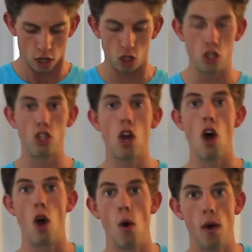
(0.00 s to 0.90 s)

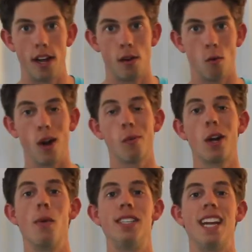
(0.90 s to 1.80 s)
So, where
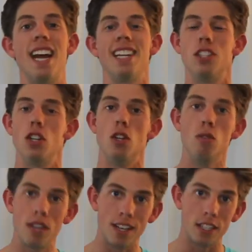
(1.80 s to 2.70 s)
we're going today is the
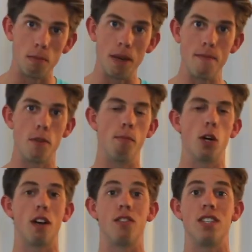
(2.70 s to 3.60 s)
New Testament, the
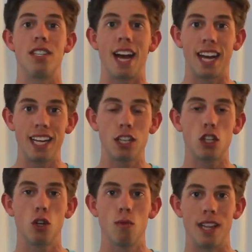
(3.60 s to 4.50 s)
book of 2
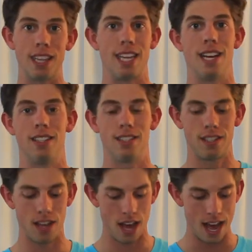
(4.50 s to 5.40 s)

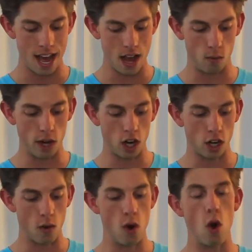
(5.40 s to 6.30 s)
Corinthians, and we
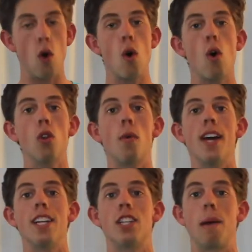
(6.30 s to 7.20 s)
are going all the
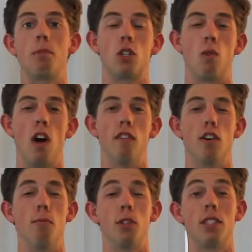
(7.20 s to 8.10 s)
way to chapter
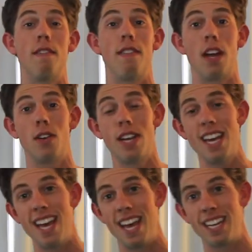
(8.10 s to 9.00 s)
12, almost the
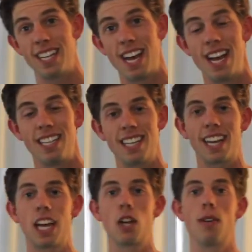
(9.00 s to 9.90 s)
very end,
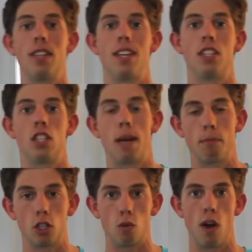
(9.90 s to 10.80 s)
2 Corinthians
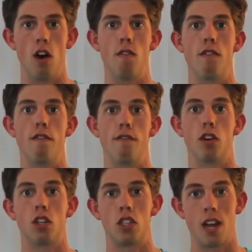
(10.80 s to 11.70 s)
chapter 12,
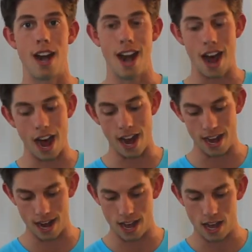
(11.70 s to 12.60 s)
verse
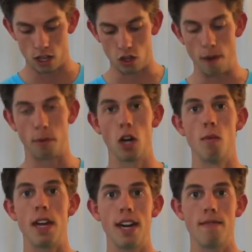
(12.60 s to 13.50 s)
9. So I'm going
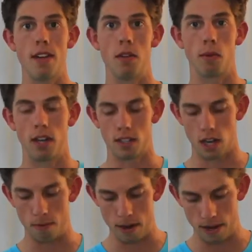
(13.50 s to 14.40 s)
to read it, and then we're going to
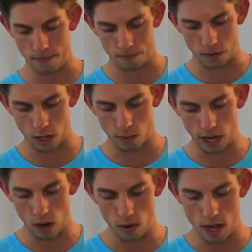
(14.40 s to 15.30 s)
talk about it. Here
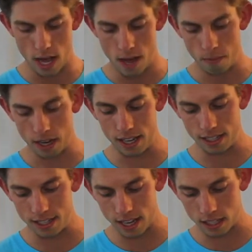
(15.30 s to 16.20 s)
we go. "But
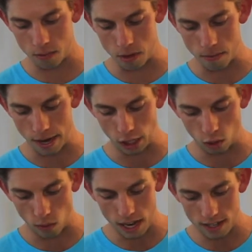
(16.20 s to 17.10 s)
he said to me, 'My
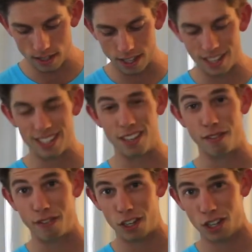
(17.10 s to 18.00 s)
grace is
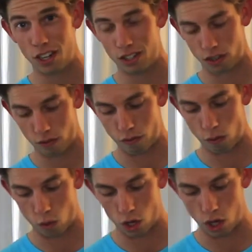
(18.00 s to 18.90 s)
sufficient
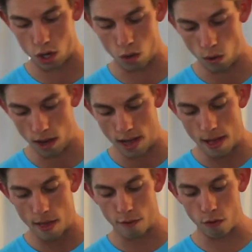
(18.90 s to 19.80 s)
for you,
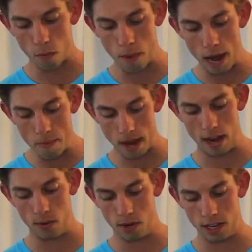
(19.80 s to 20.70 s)
for my
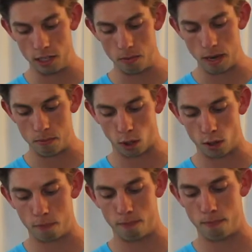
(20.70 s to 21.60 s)
power is made
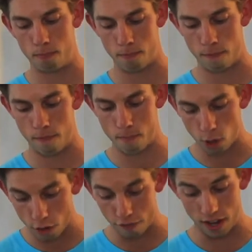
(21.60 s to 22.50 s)

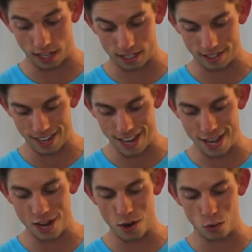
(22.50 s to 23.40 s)
perfect
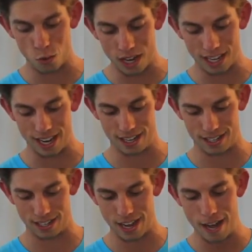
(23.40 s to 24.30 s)
in
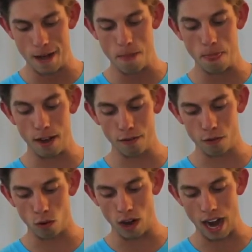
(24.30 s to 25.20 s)
weakness.
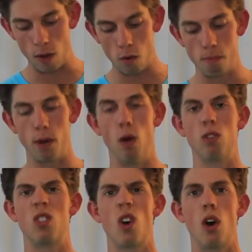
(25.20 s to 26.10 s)
Therefore, I will boast